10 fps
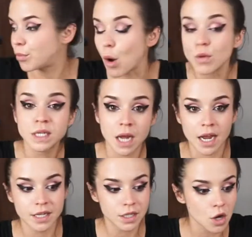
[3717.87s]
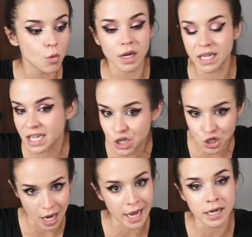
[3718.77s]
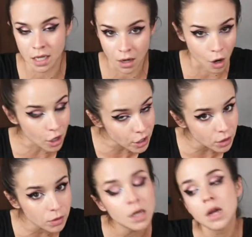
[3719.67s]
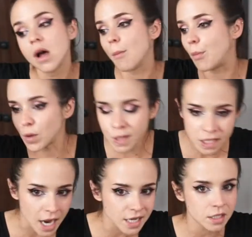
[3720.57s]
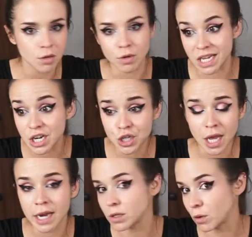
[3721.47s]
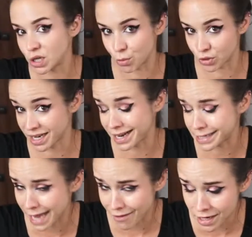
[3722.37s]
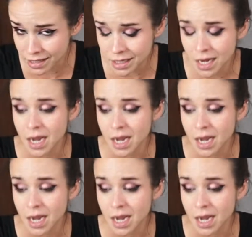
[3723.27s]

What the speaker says: Both sides know what each side is going to argue. Both sides know what each side is going to present as evidence.